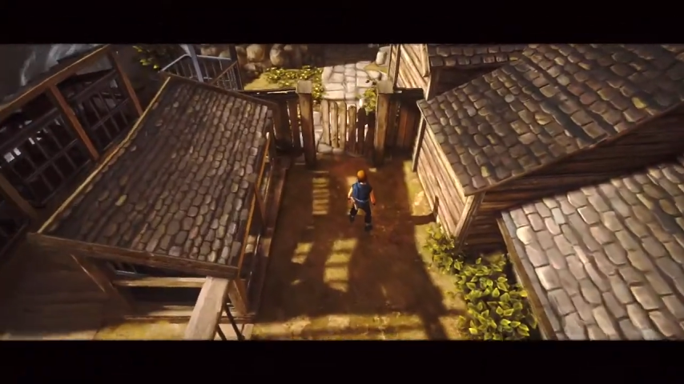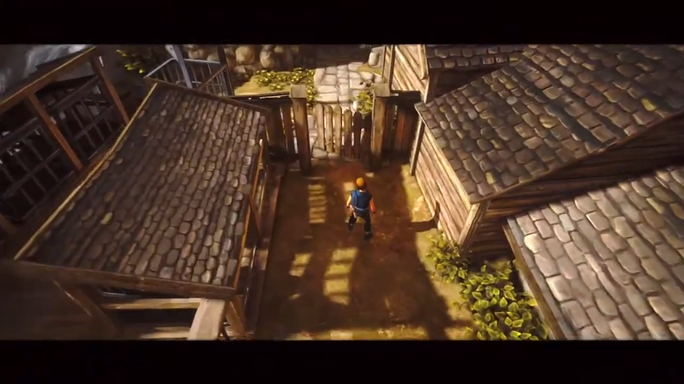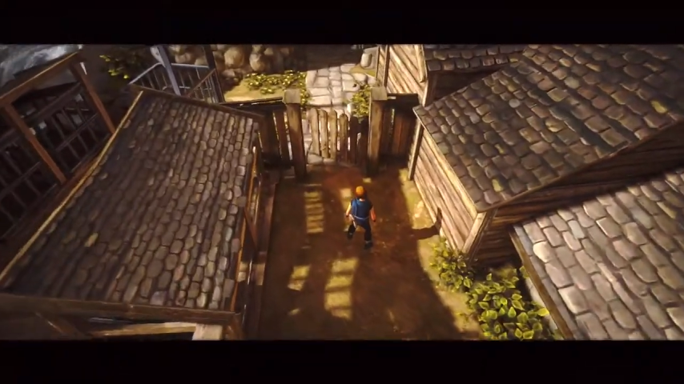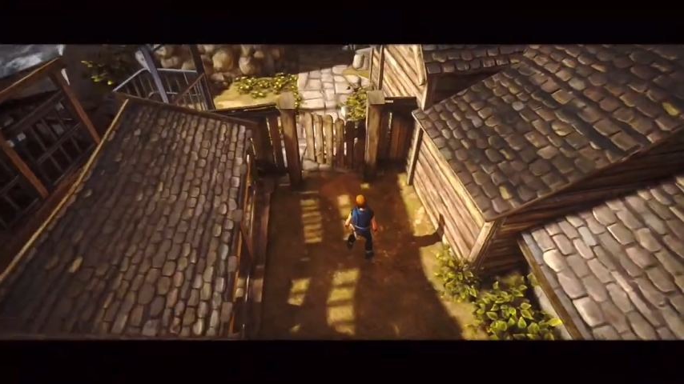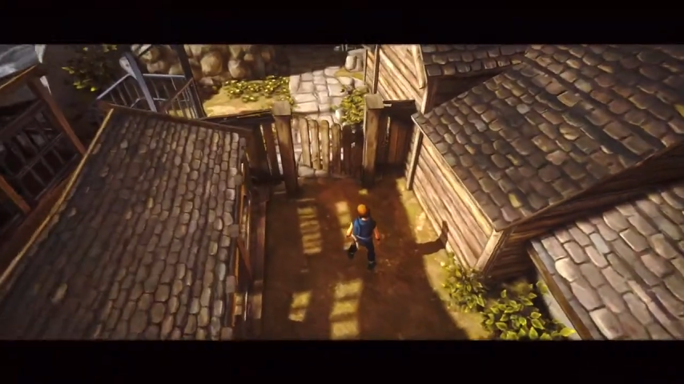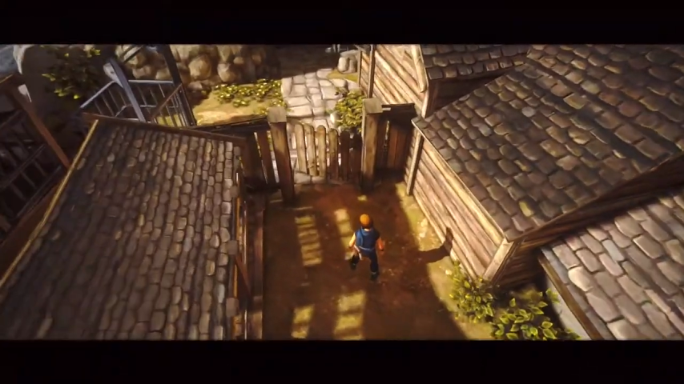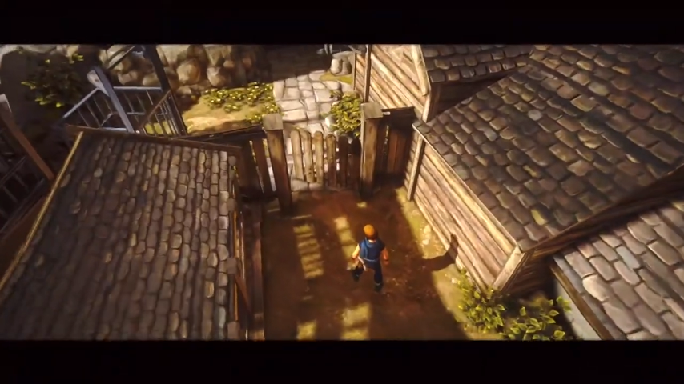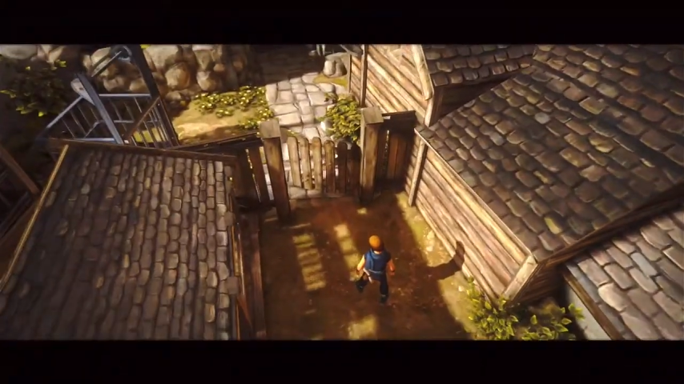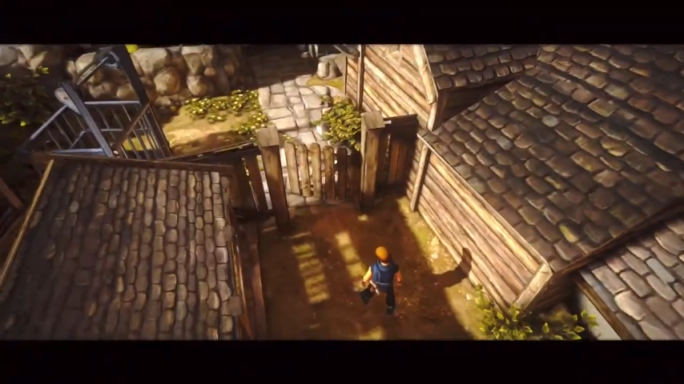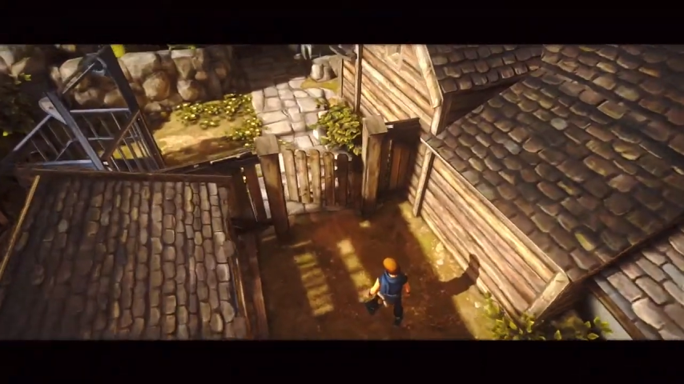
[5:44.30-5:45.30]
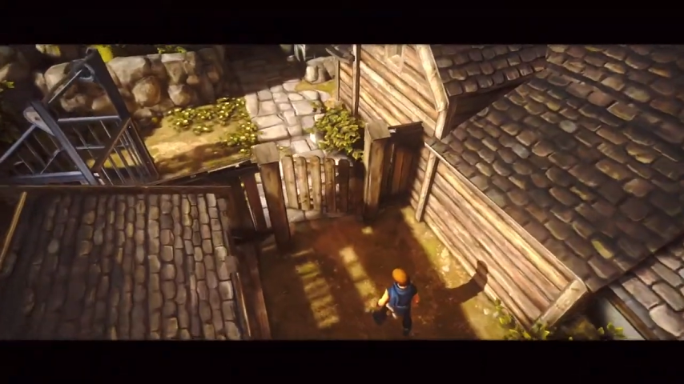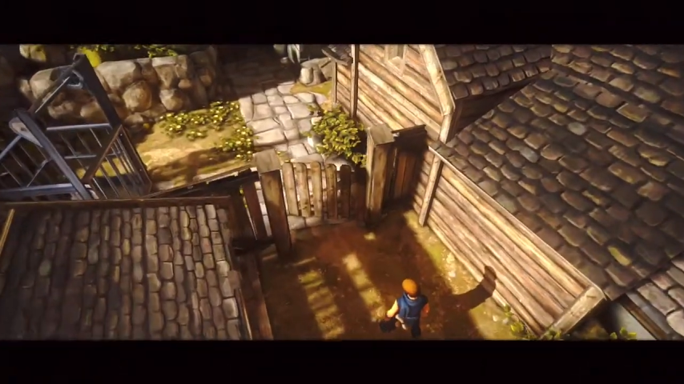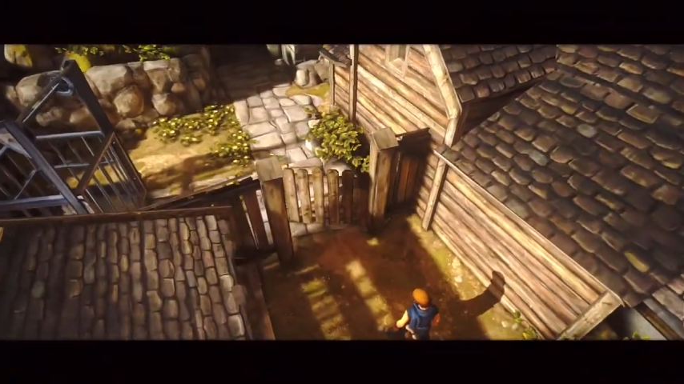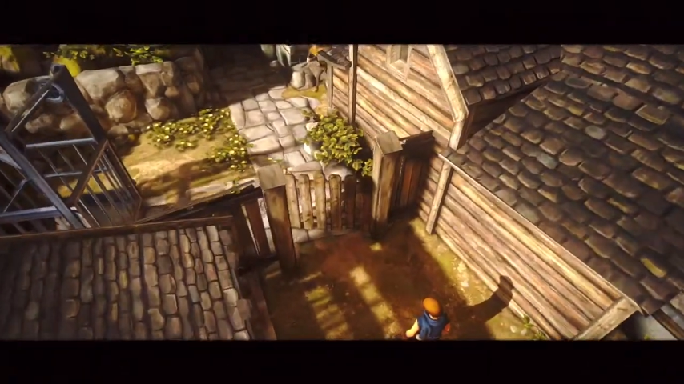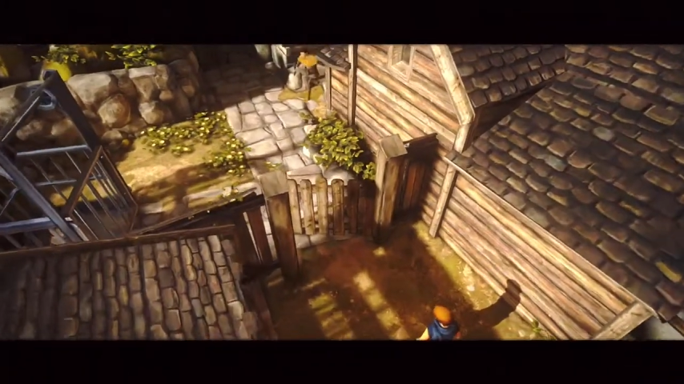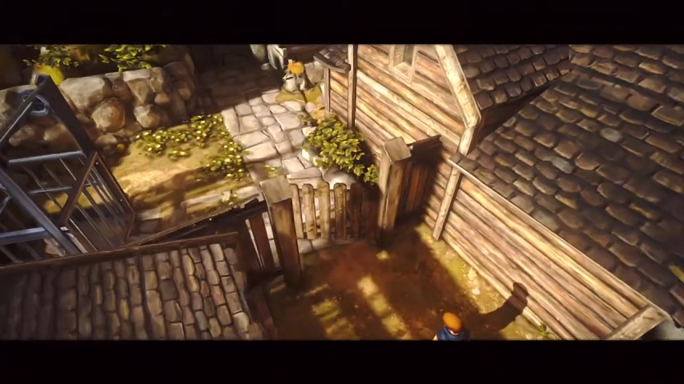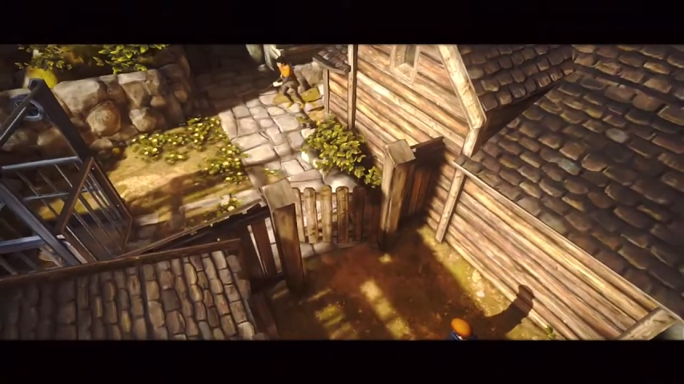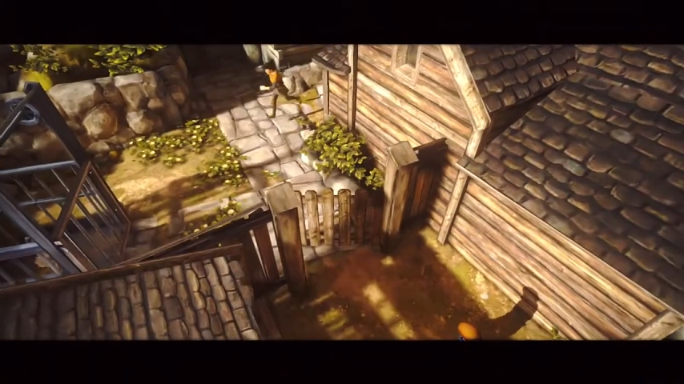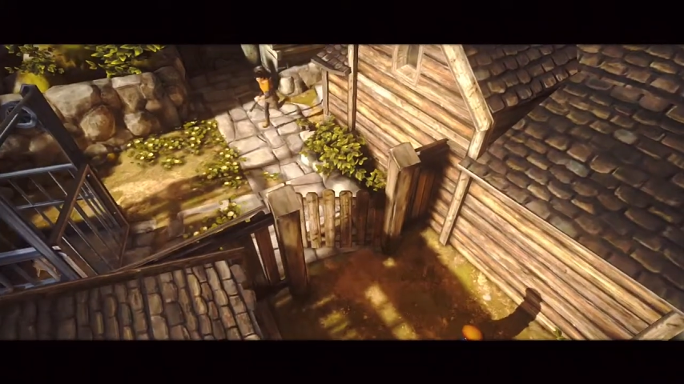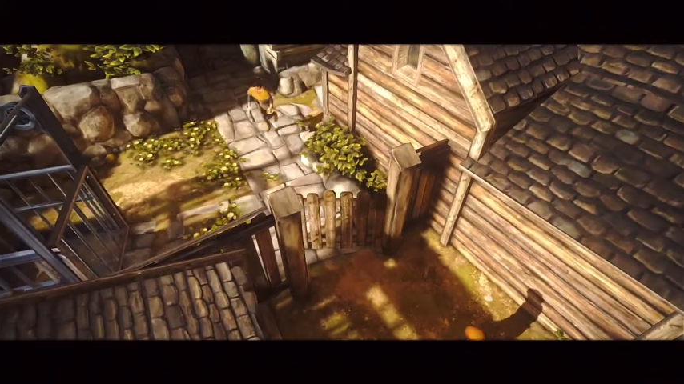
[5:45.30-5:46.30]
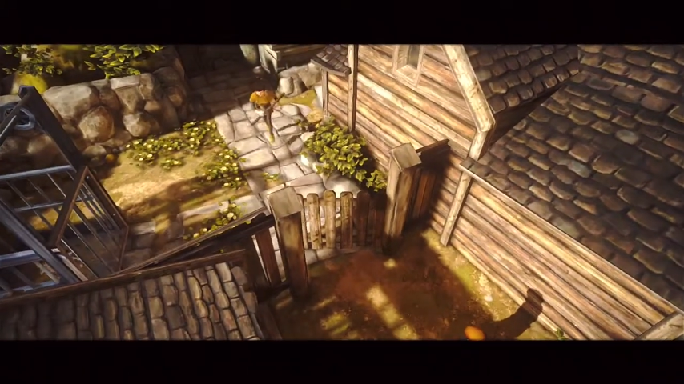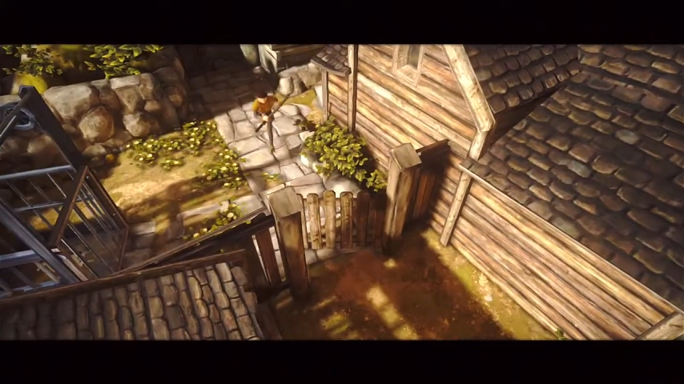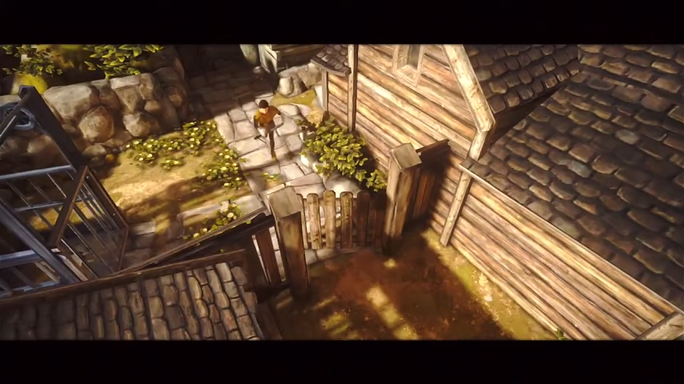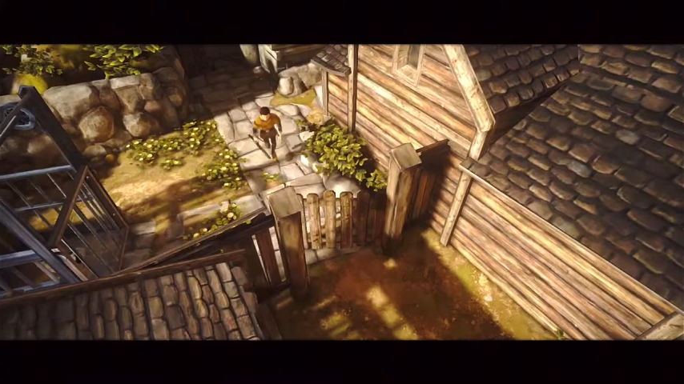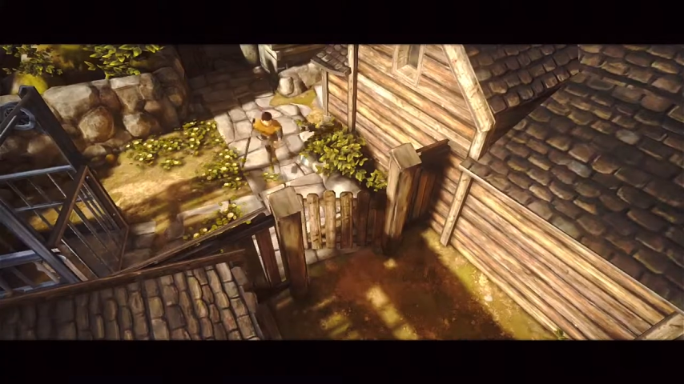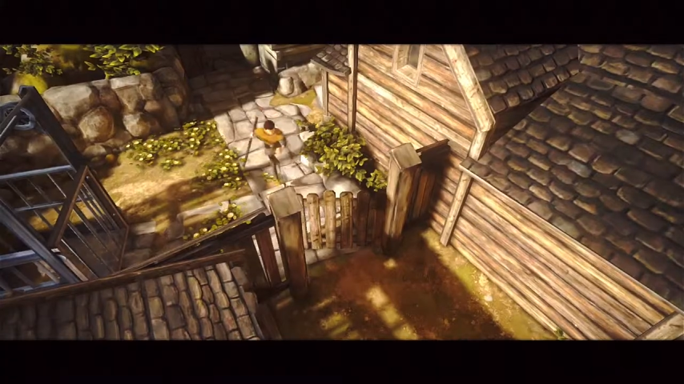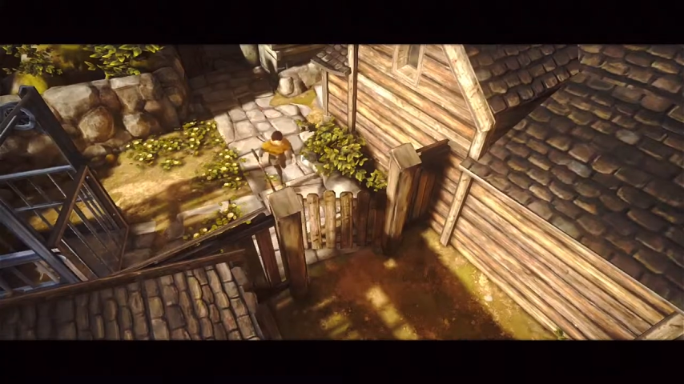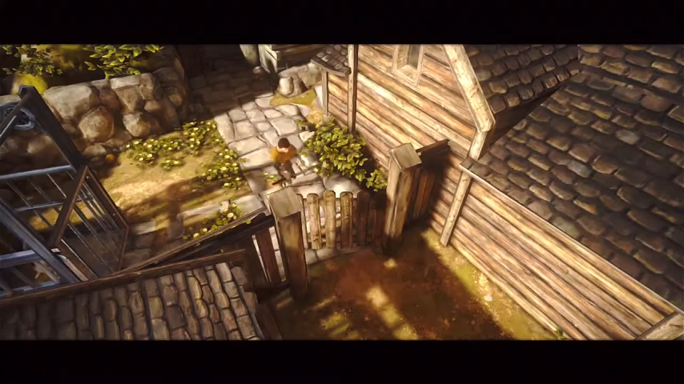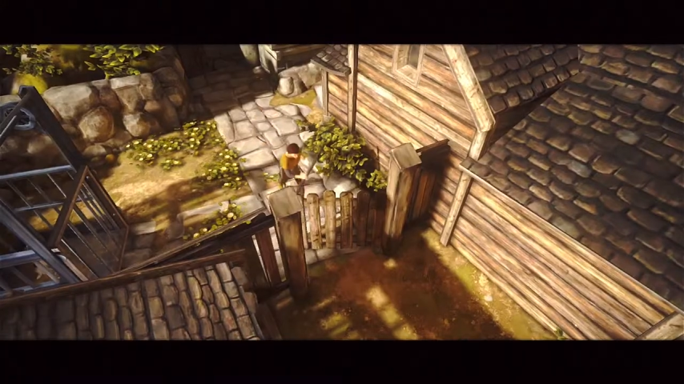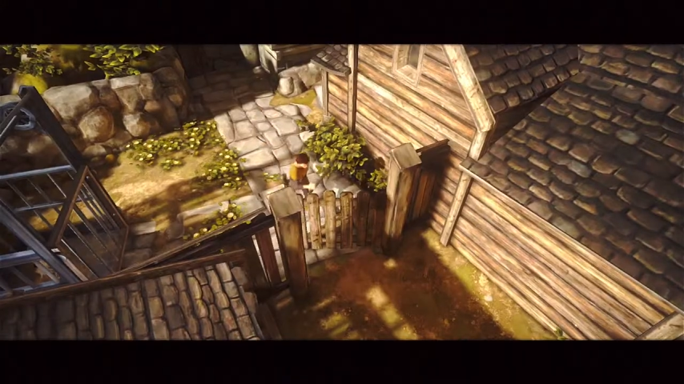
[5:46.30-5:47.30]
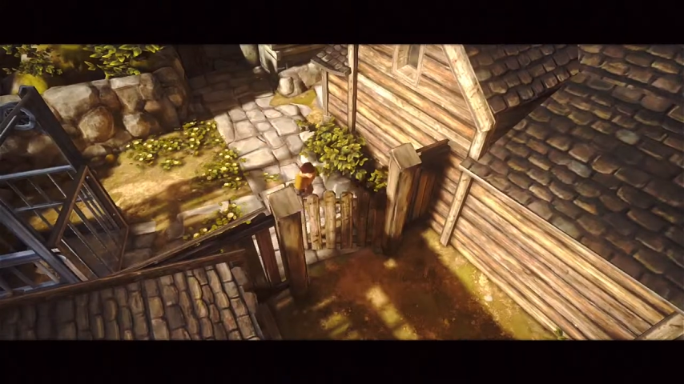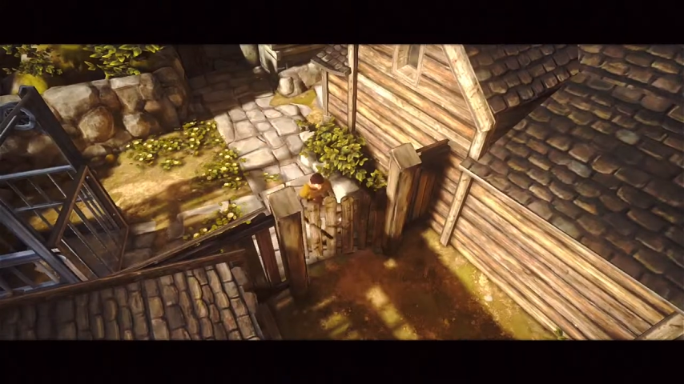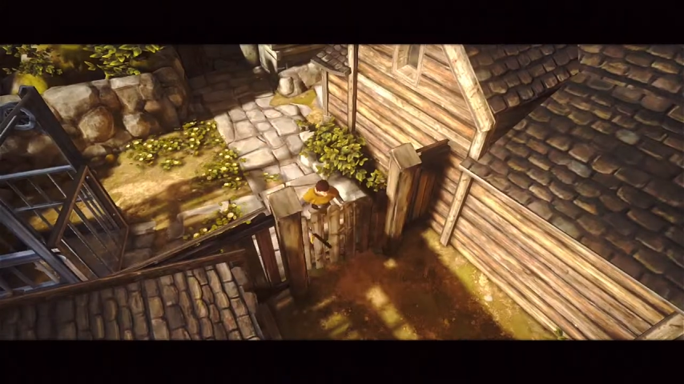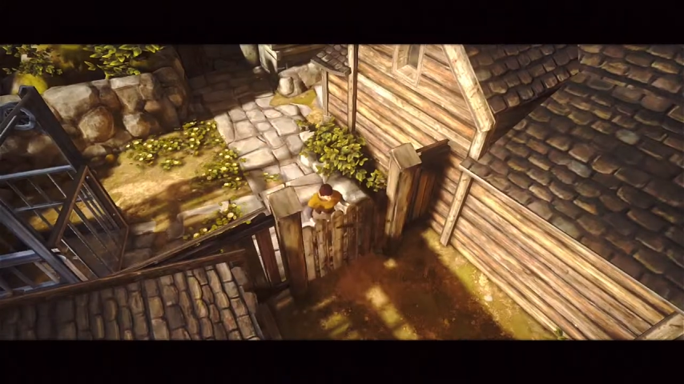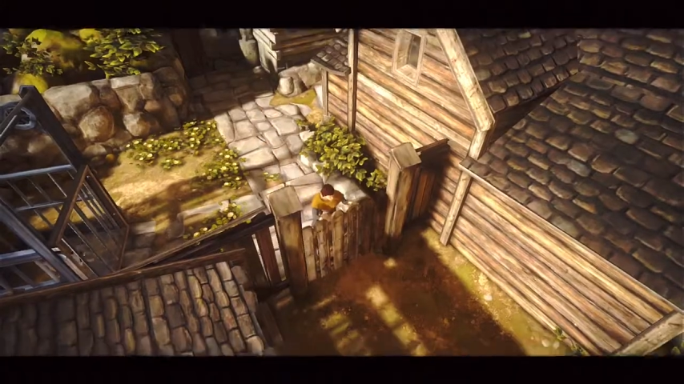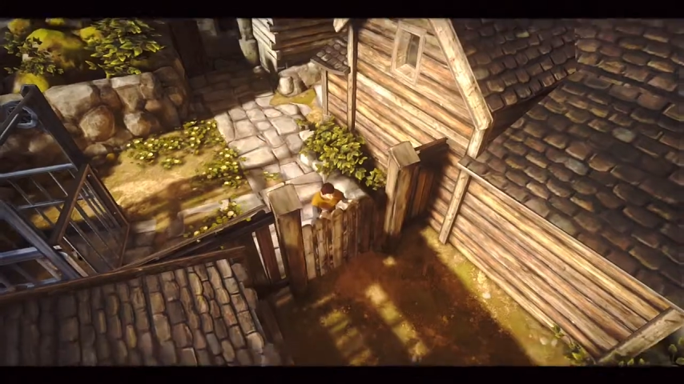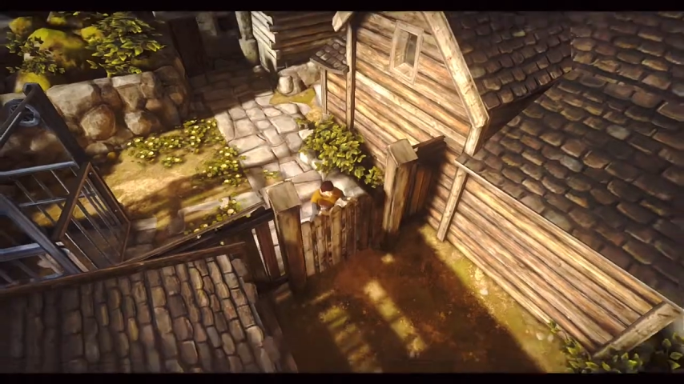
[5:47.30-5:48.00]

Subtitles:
[unreadable: no face in view]